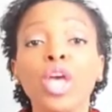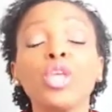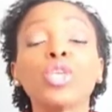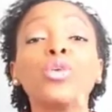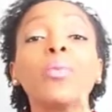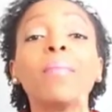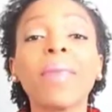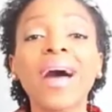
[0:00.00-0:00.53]

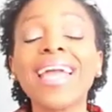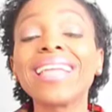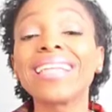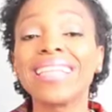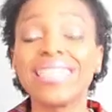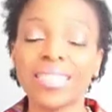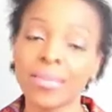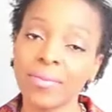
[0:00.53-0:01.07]
You might
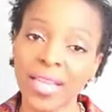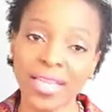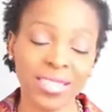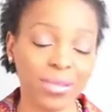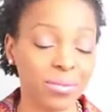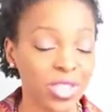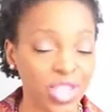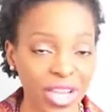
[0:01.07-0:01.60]
need to make
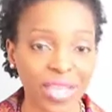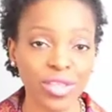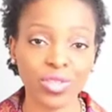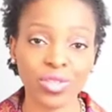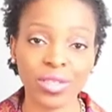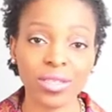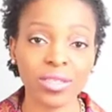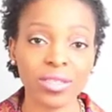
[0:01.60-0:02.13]
some
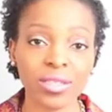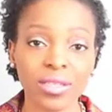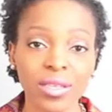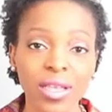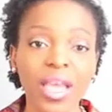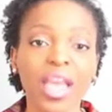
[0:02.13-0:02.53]
changes.